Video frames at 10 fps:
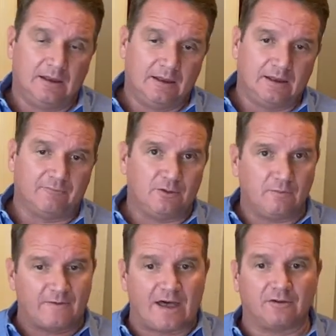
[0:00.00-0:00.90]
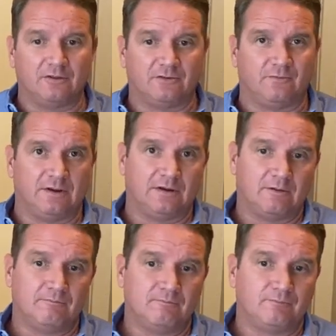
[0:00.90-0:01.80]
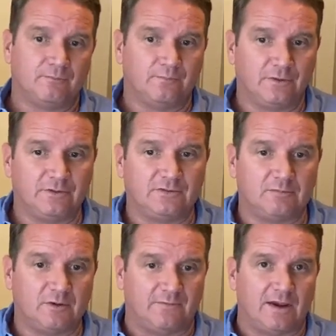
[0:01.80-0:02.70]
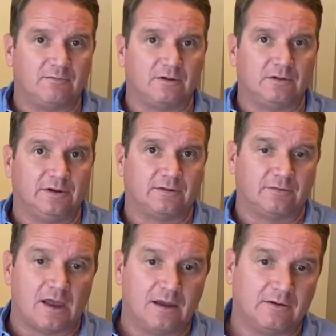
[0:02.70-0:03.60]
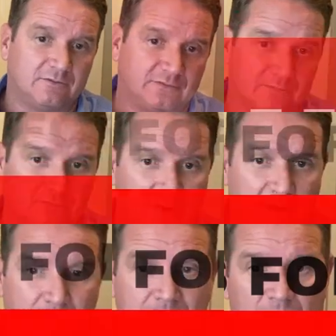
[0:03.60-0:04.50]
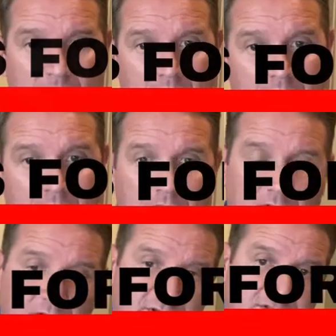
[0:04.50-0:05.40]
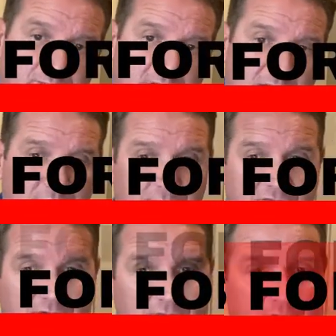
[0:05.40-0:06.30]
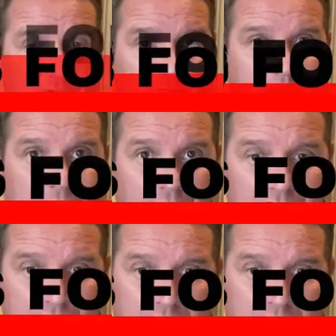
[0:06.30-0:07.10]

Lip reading: If you value this video, please do me a favor and click like, subscribe, or click the bell to receive alerts when I post new